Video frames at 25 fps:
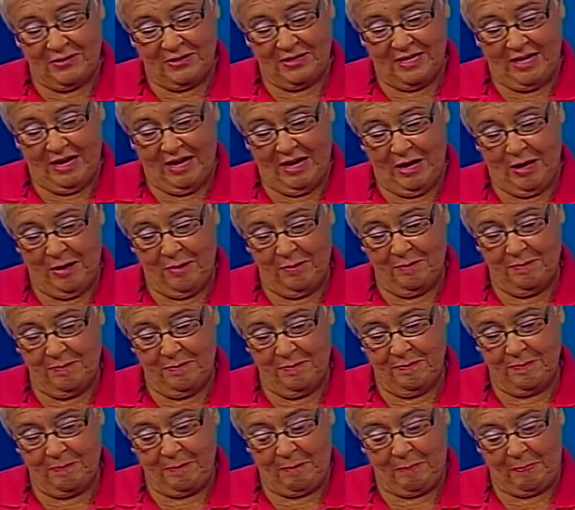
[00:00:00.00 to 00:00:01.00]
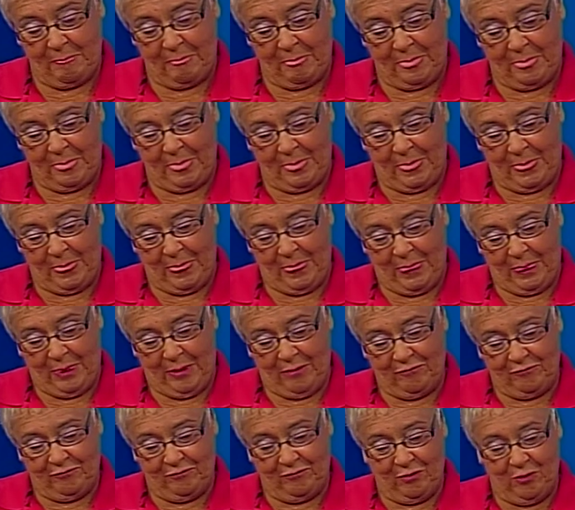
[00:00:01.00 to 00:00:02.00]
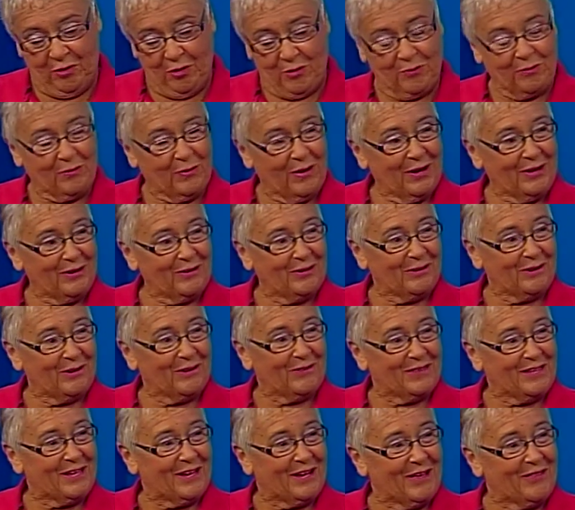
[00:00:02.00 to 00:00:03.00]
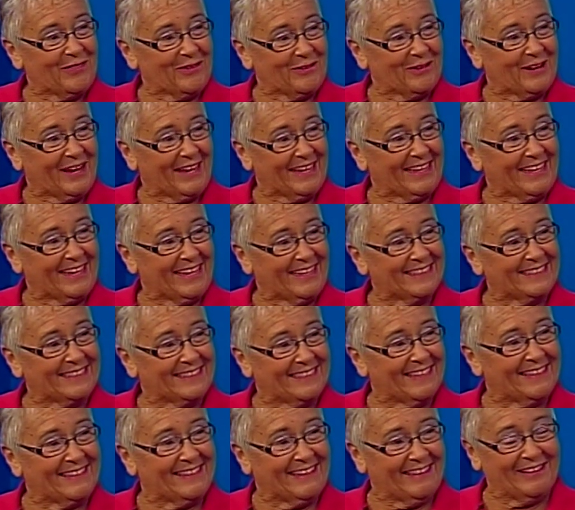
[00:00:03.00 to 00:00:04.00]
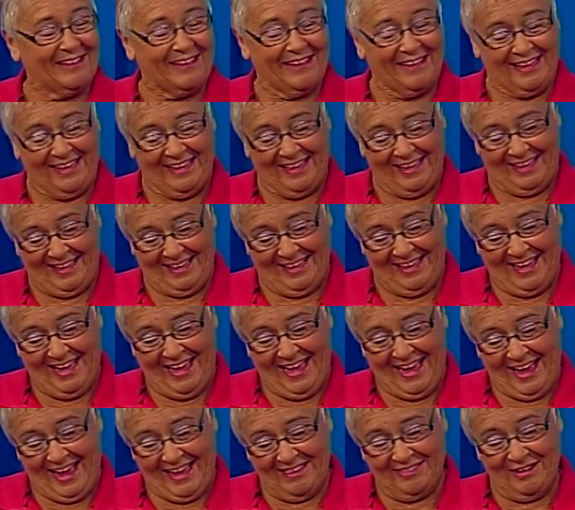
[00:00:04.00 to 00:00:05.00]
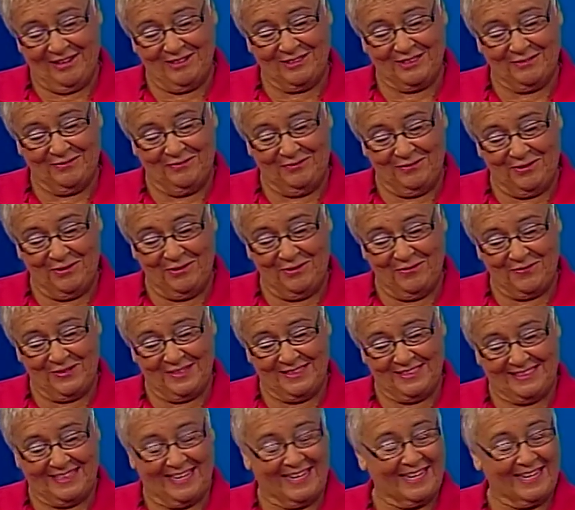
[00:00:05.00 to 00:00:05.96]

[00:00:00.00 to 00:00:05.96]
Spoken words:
come for one or the other, I guess. And there's a few of us that